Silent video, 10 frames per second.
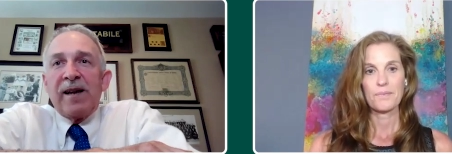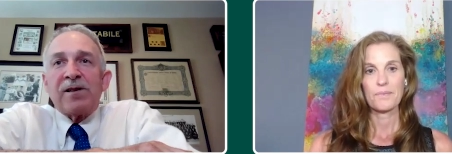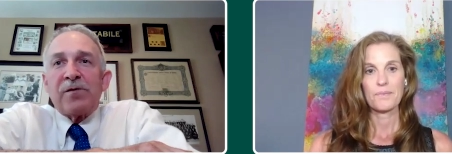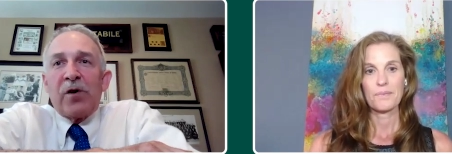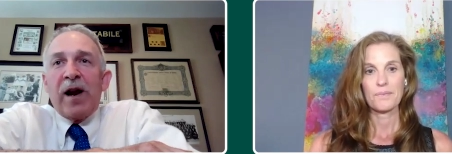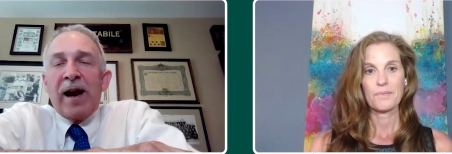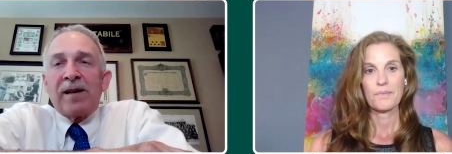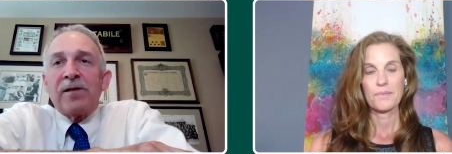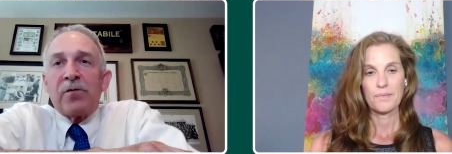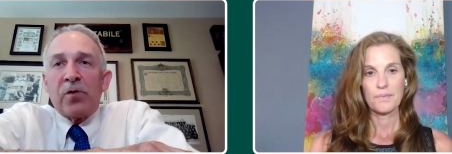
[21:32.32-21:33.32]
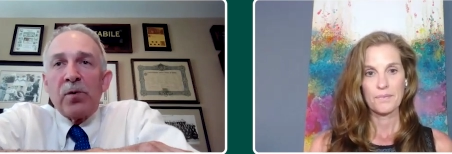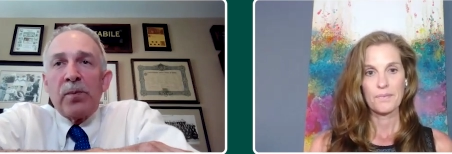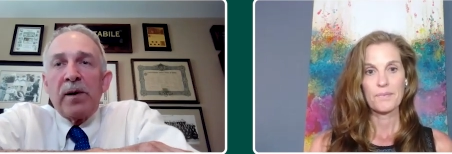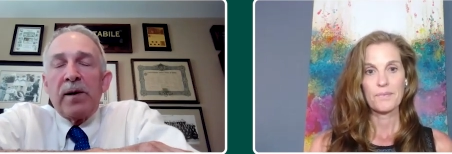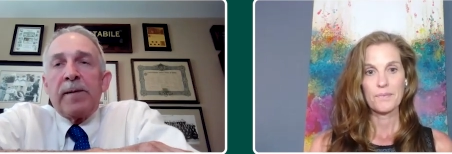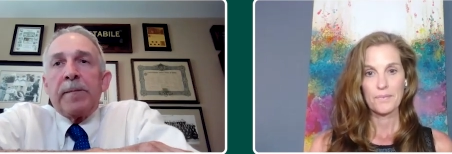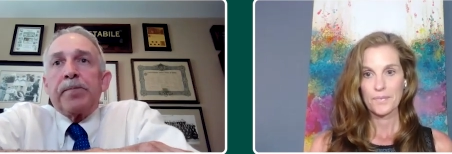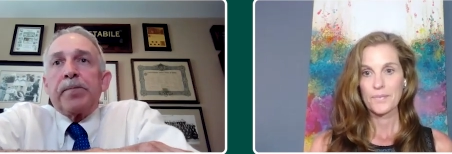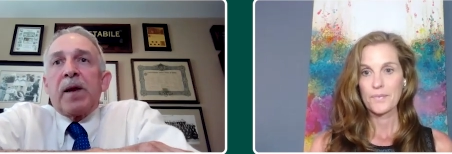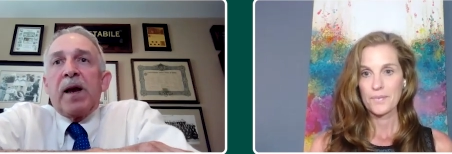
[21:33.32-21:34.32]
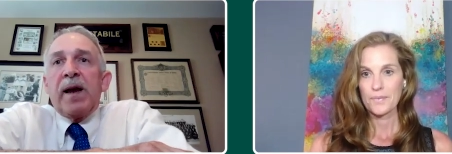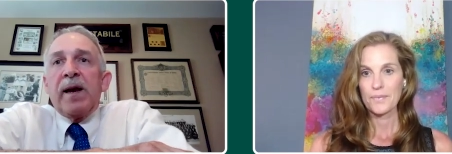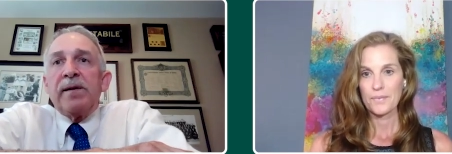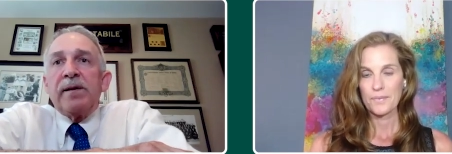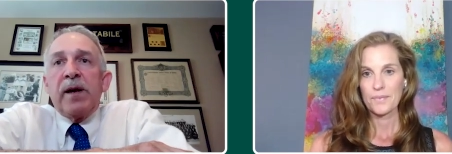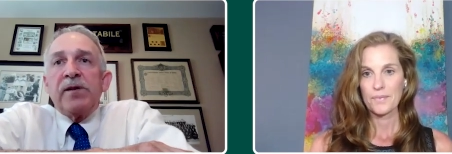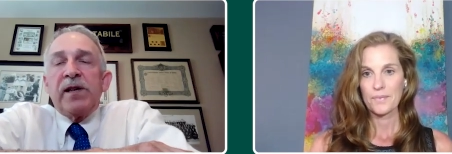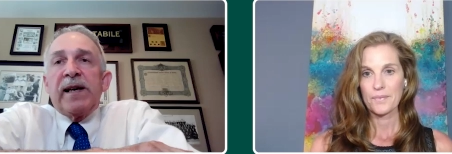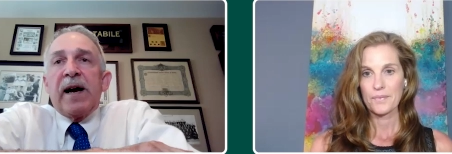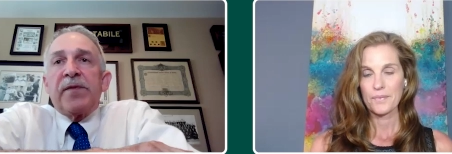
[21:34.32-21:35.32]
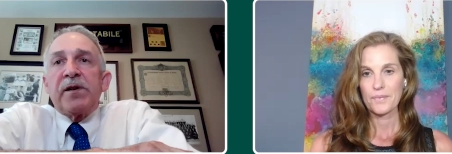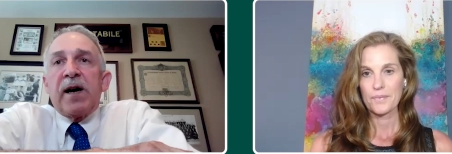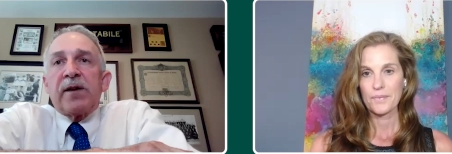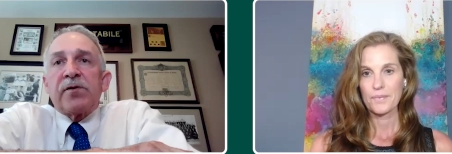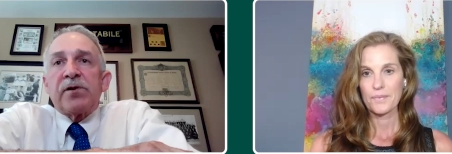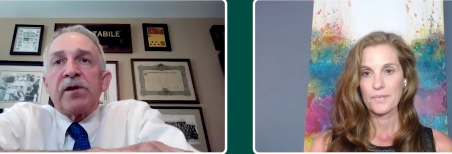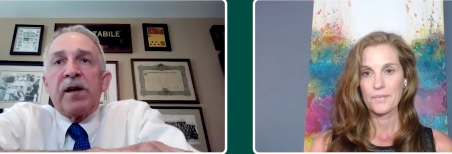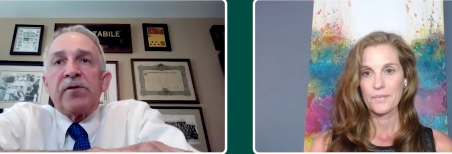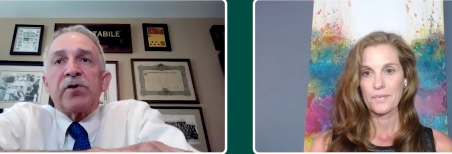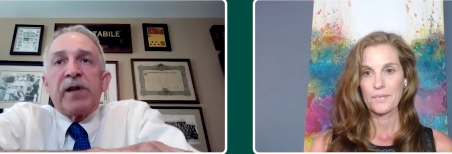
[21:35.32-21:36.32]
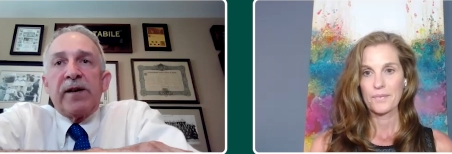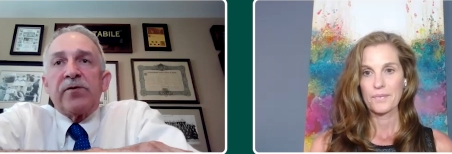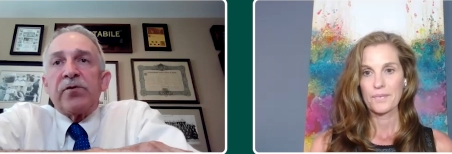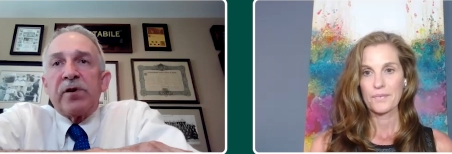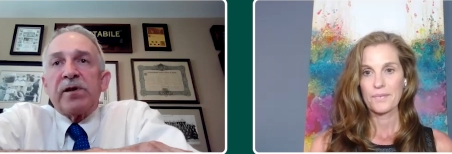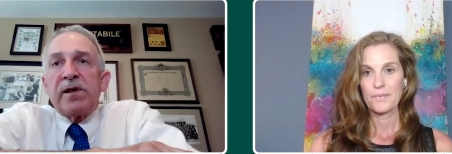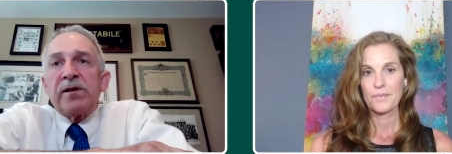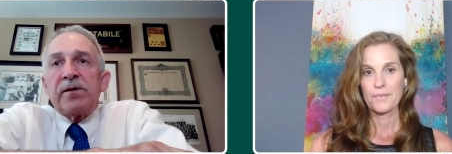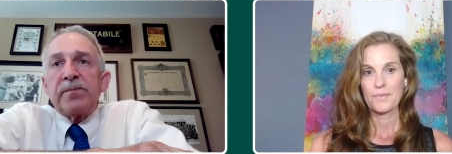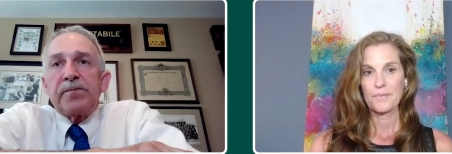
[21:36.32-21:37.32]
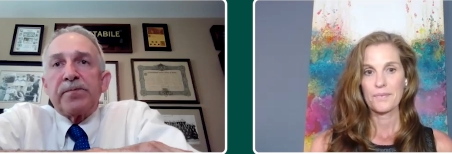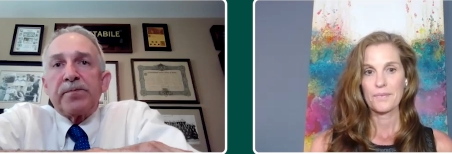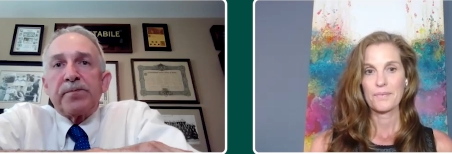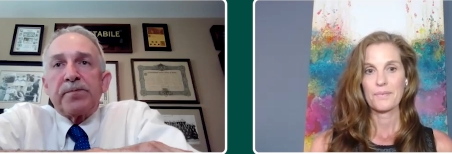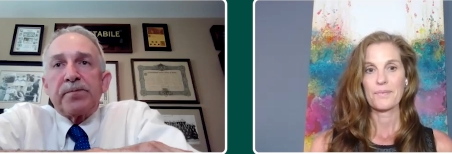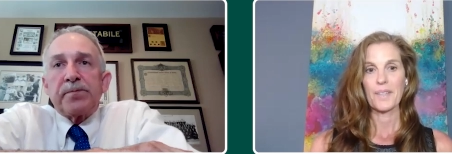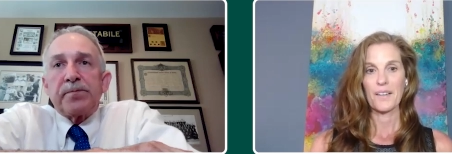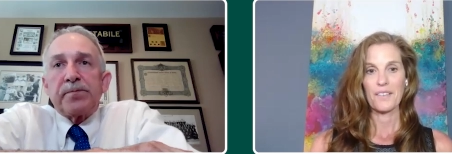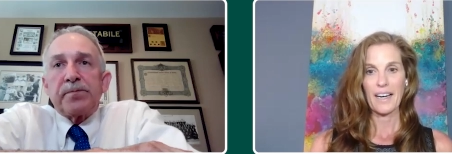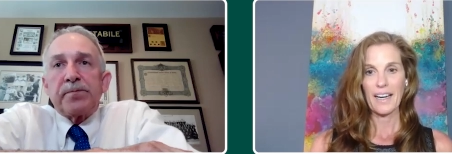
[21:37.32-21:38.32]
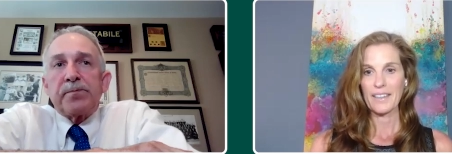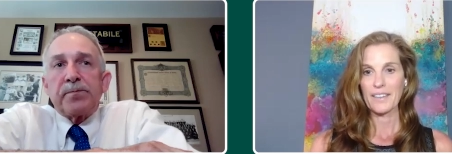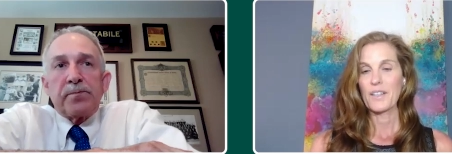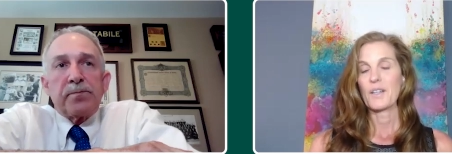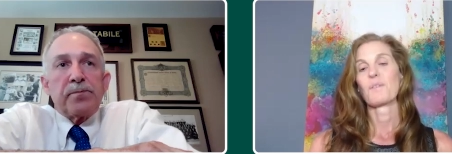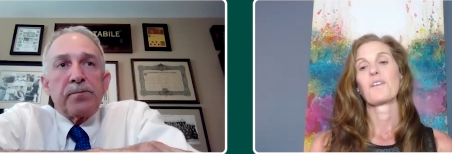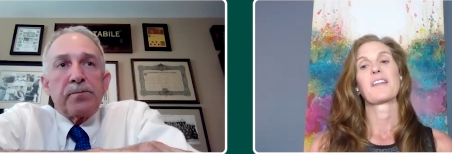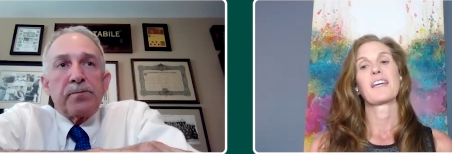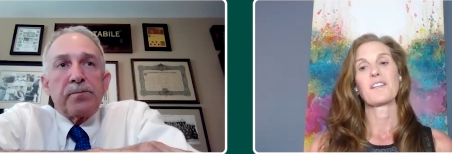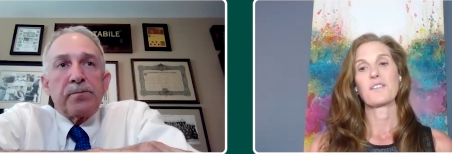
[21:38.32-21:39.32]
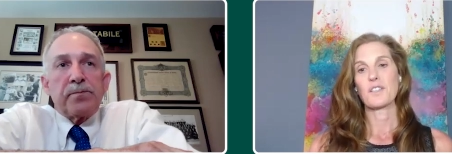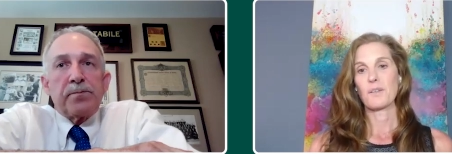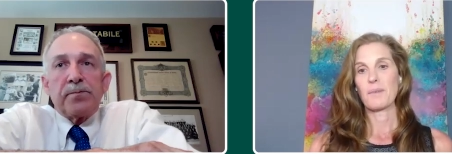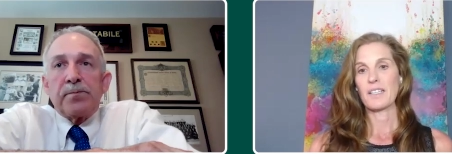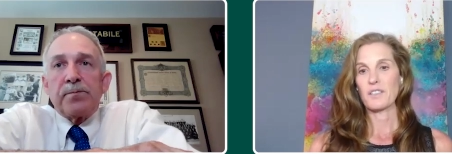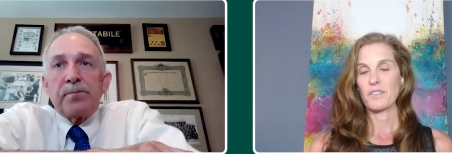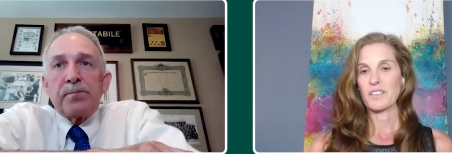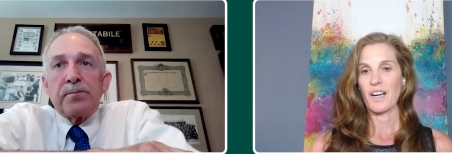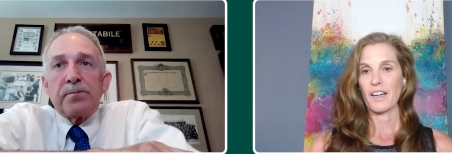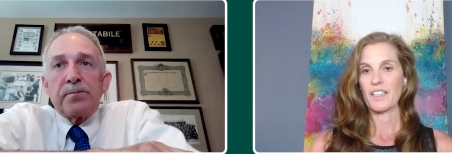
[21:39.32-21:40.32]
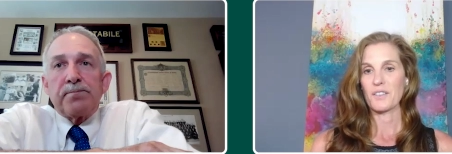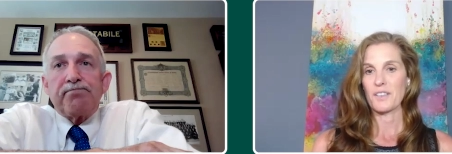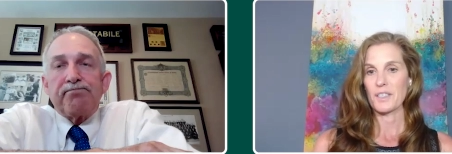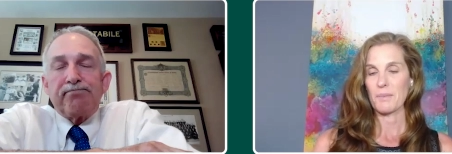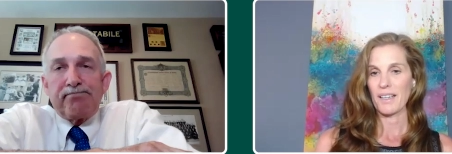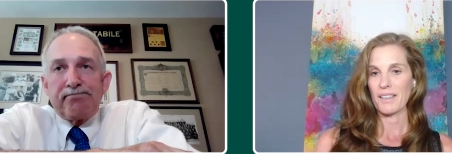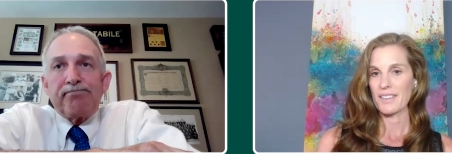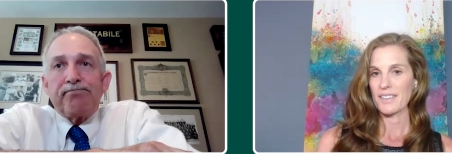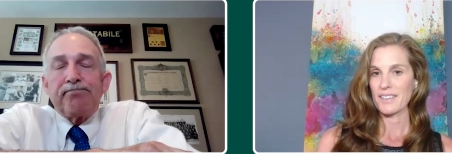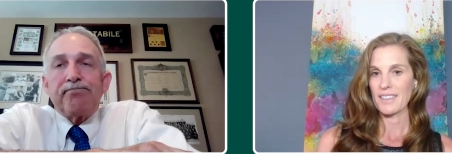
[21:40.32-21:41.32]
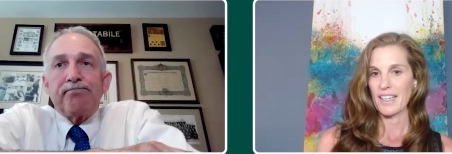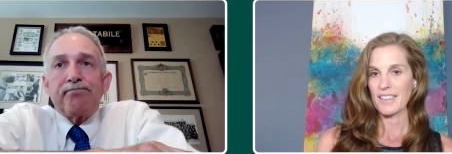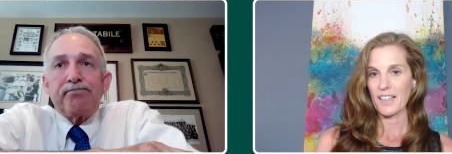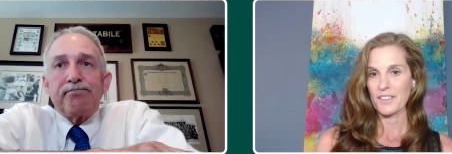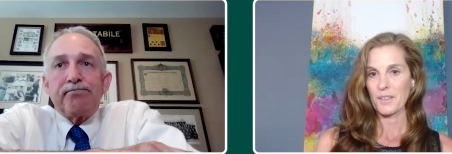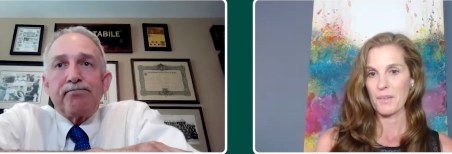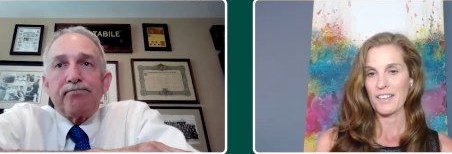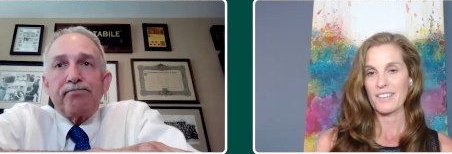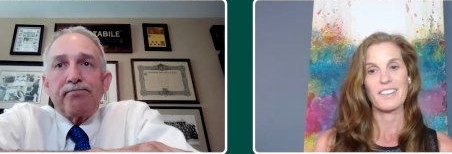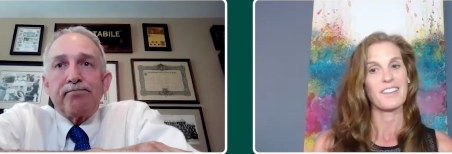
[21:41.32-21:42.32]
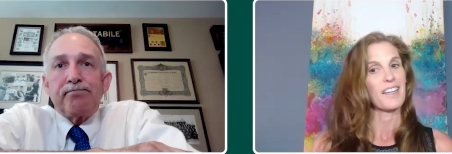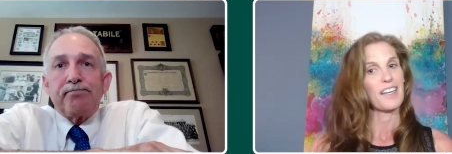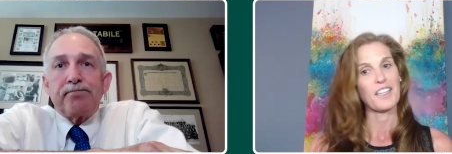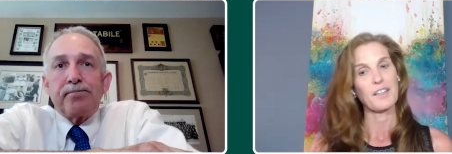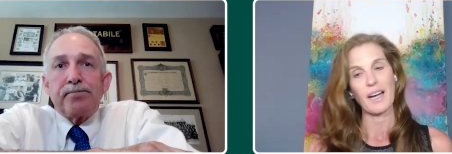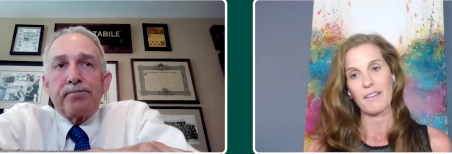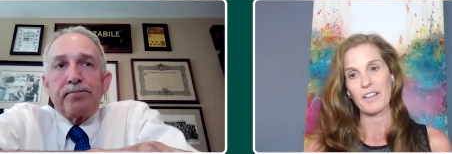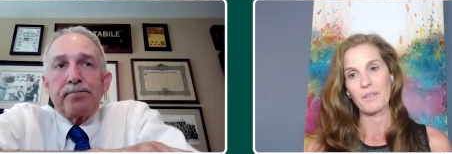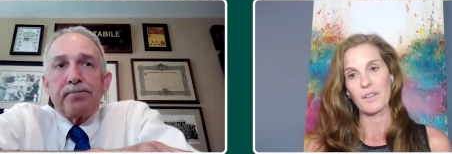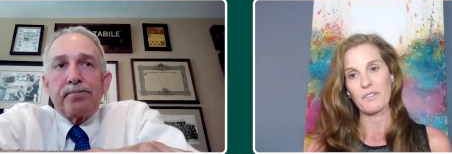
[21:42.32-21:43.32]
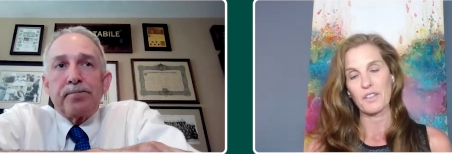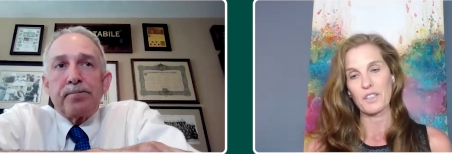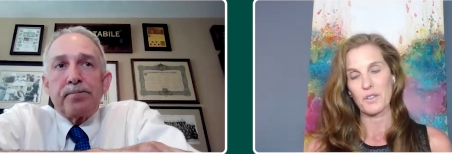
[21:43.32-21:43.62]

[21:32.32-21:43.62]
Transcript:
Speaker 1: is a very active group. And and seek out the doctors that understand your disease.
Speaker 2: All right. Well, thank you so much for talking to us about this today, Dr. Martin, and thank you everyone for